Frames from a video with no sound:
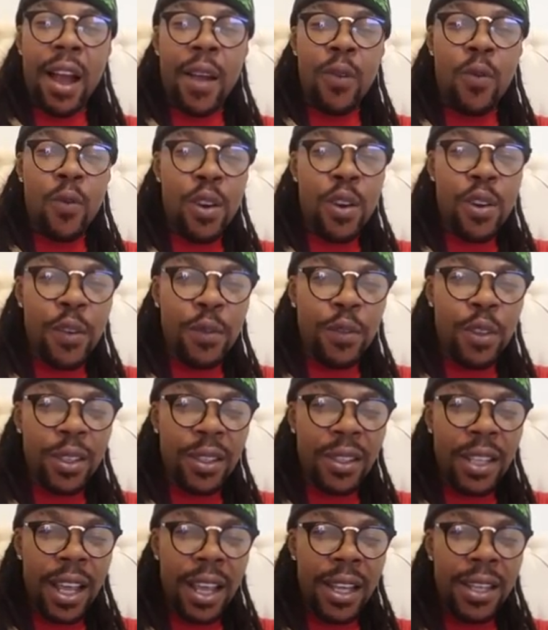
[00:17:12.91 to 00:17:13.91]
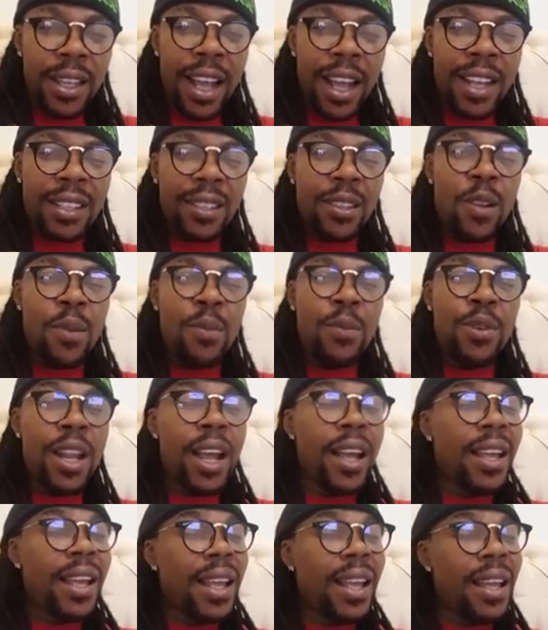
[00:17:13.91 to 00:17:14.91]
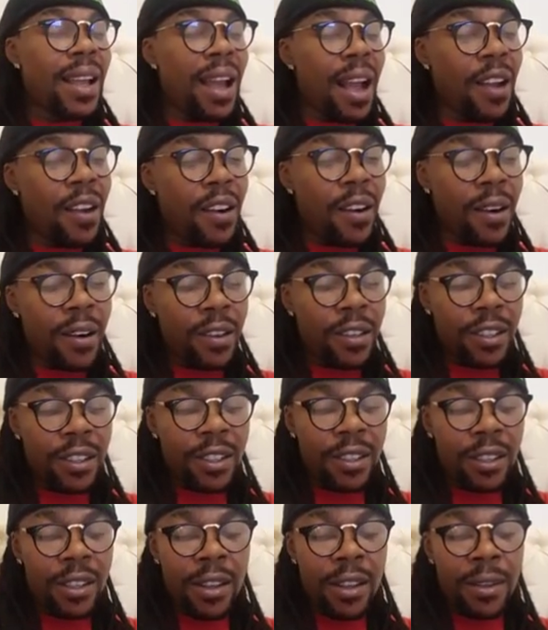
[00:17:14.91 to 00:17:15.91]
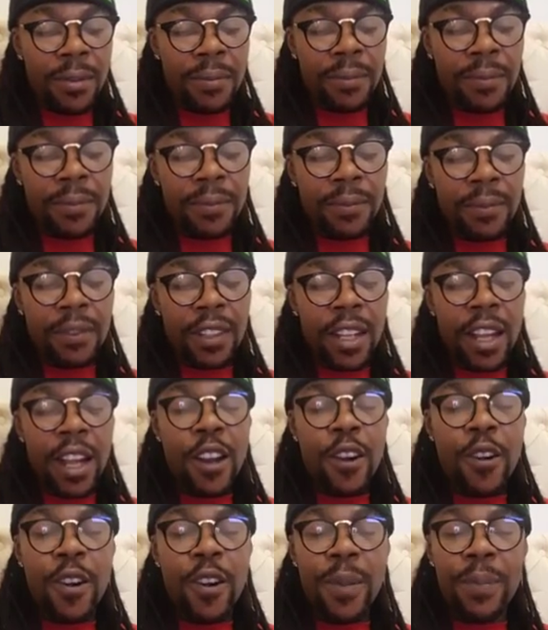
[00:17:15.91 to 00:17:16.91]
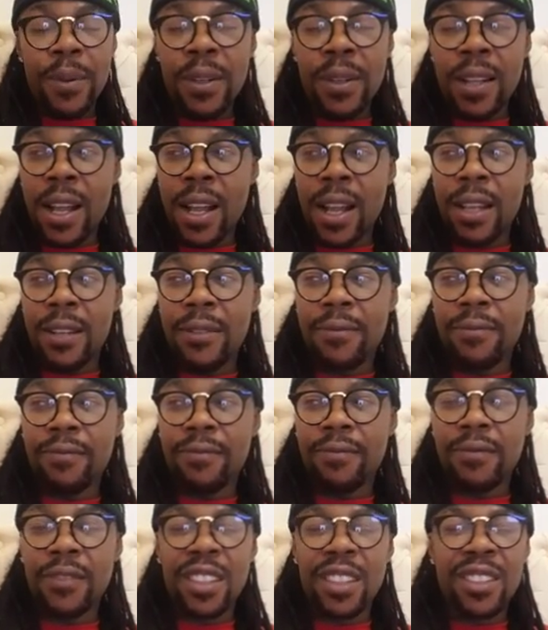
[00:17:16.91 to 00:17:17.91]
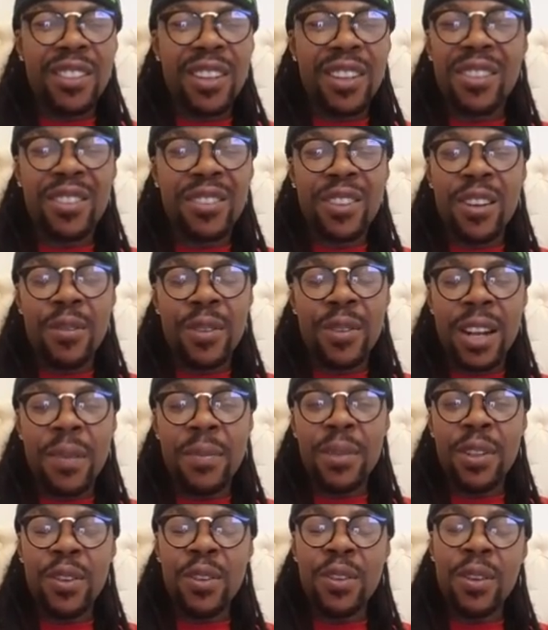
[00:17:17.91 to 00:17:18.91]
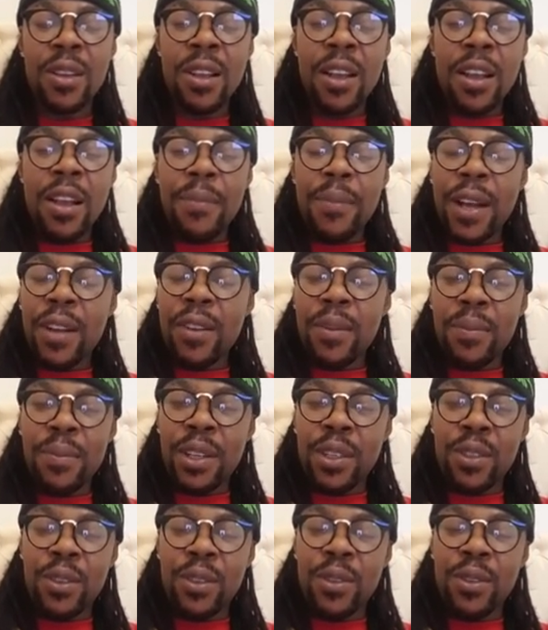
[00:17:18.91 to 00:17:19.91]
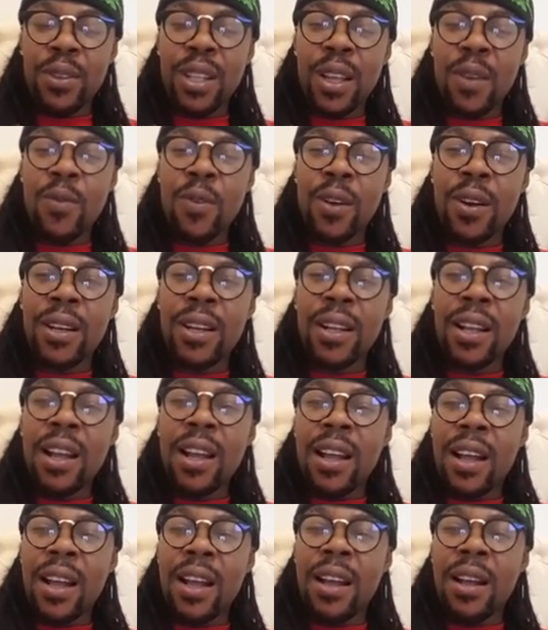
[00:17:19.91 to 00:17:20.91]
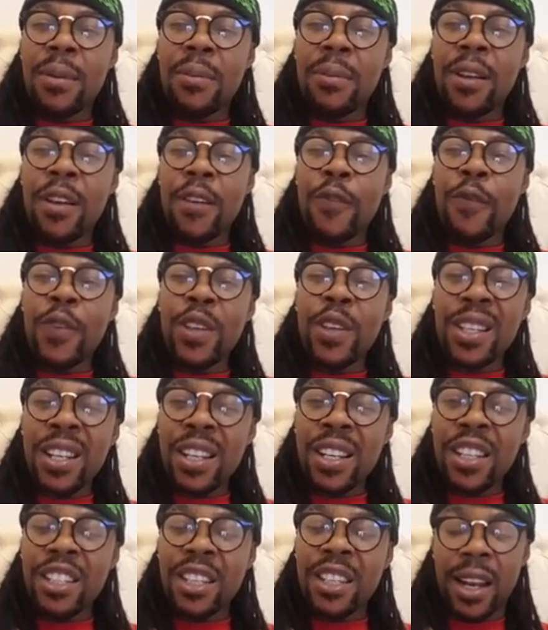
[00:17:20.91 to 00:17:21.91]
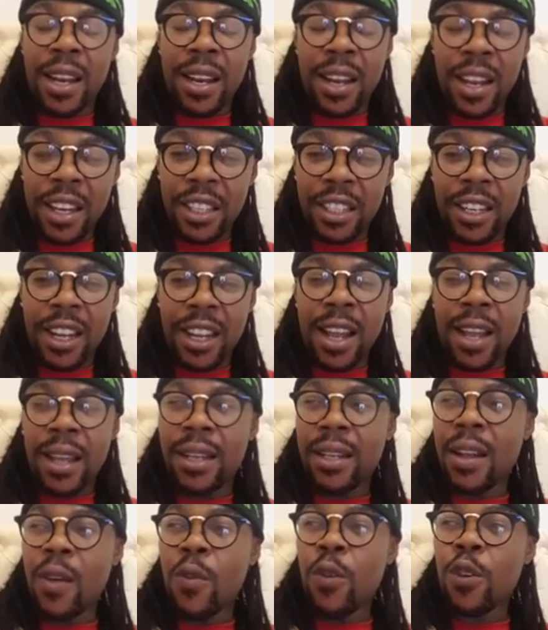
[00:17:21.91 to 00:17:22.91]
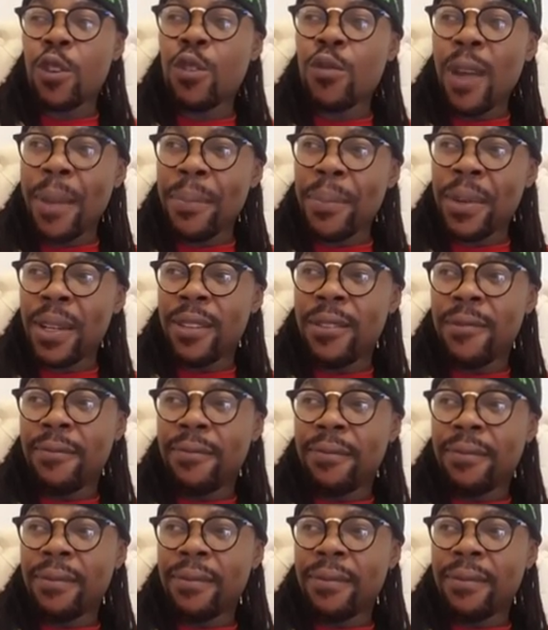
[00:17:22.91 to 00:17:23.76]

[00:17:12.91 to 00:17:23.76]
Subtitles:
And one of those days, I stumbled across a crippled guy. Sorry, let me not use, pardon me to use that word. A physically challenged guy that was rapping.